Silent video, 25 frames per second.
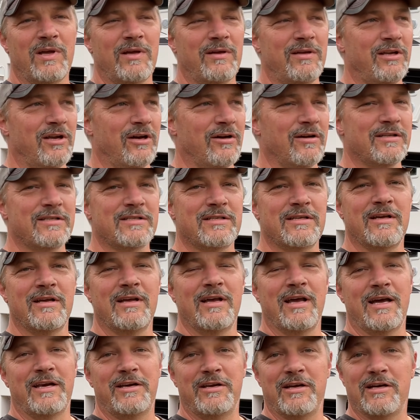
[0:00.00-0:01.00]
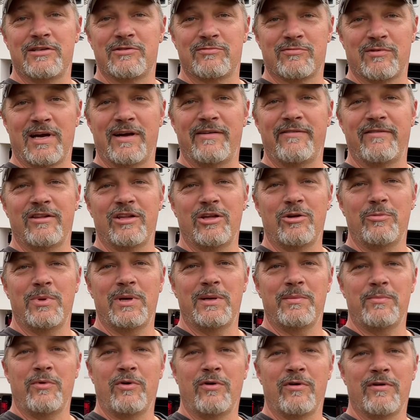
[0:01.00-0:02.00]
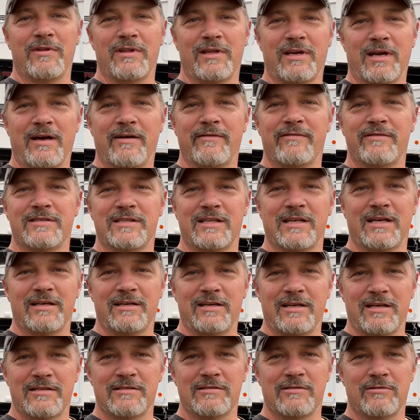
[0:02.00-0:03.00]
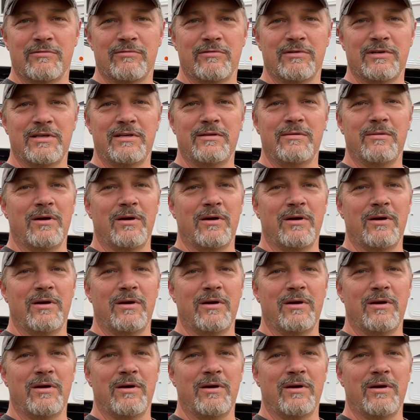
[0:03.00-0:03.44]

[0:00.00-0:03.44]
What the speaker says: you know, it does rev a little bit more than obviously a diesel would,